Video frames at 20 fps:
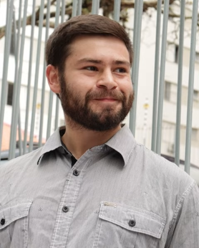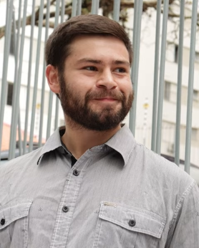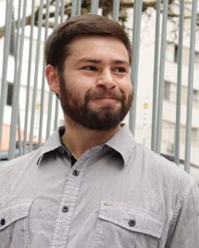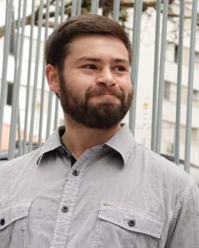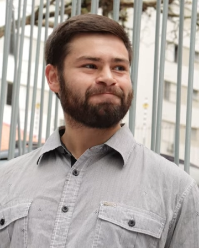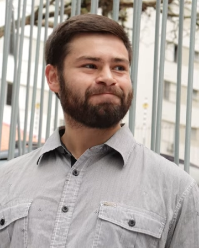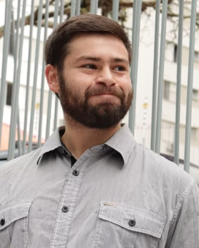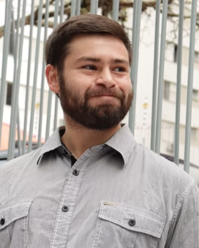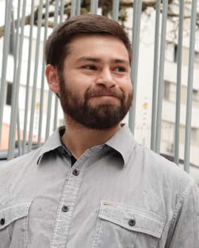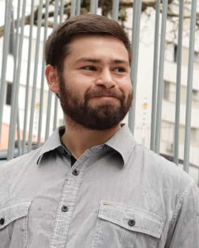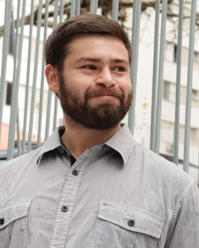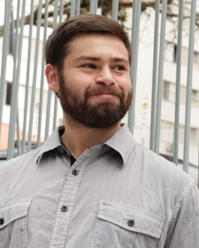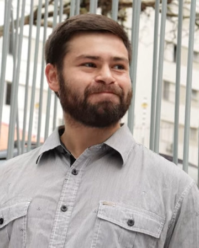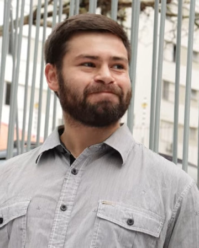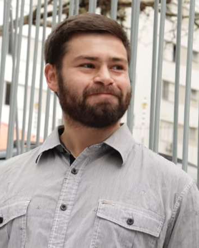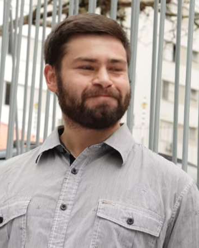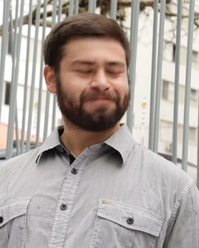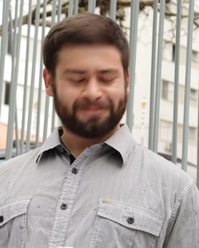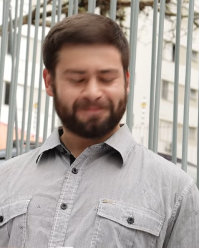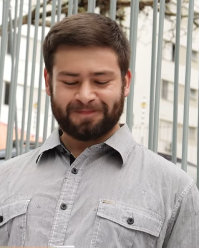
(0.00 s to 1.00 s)

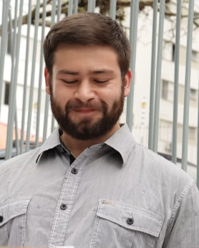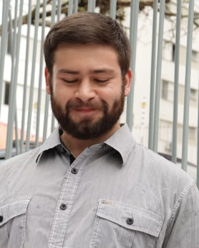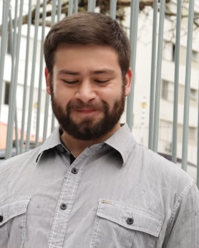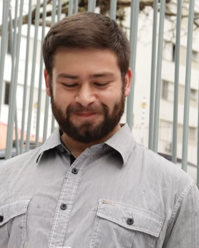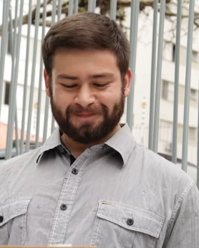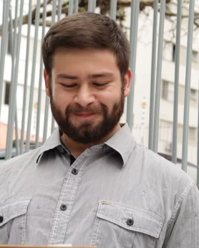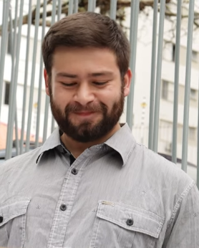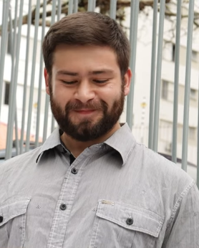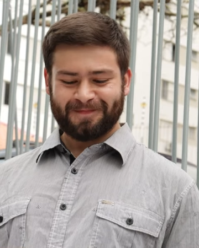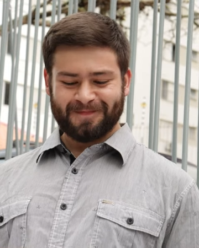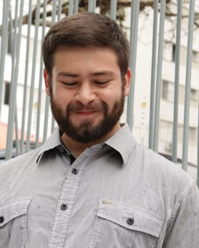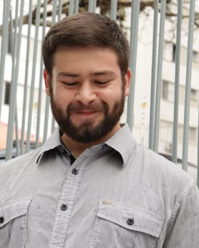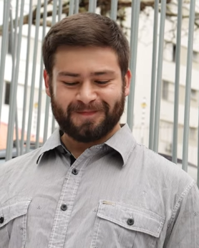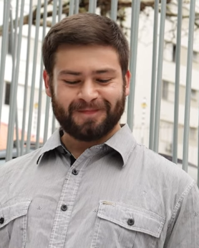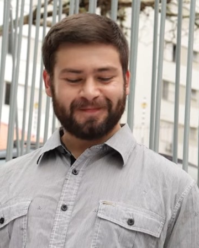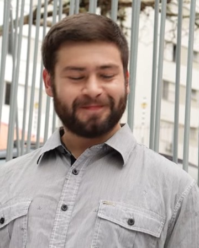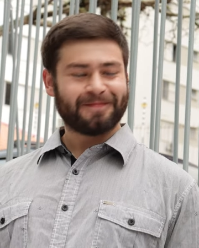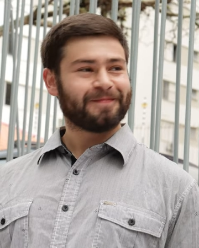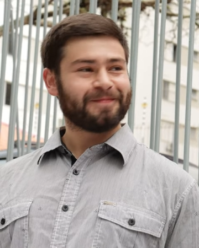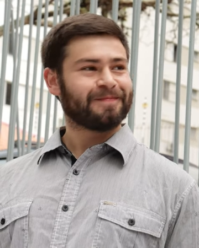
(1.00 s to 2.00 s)

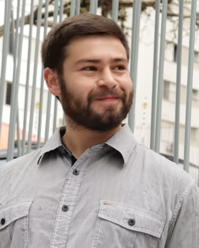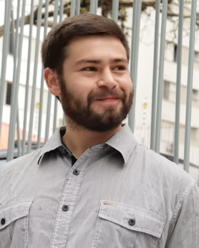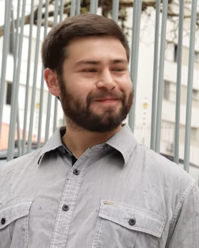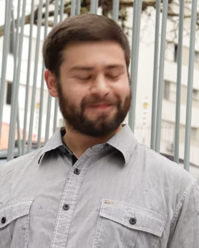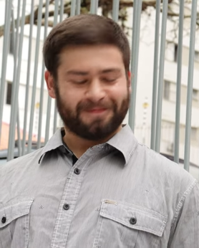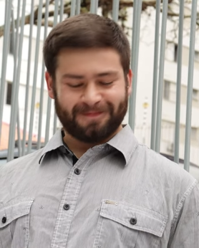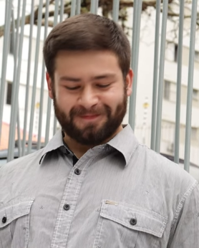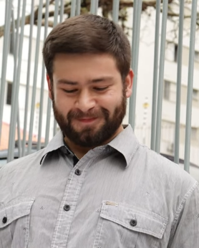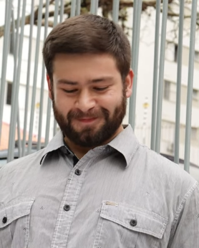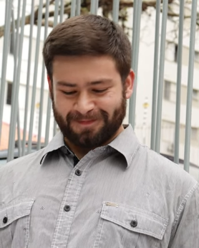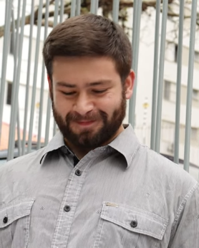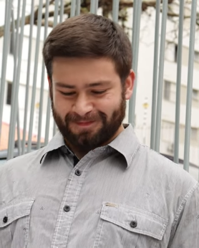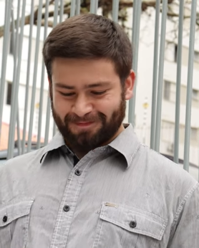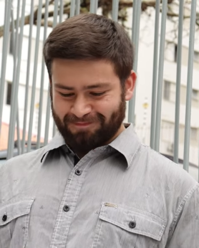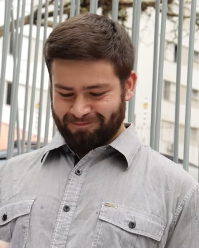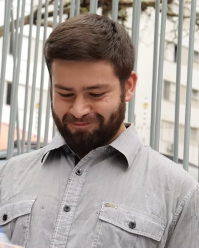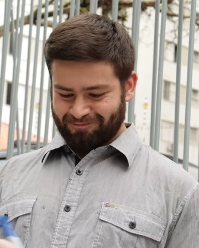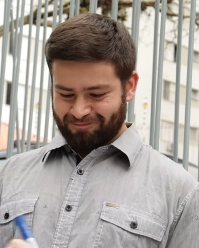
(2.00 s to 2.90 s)
No one is speaking in this clip.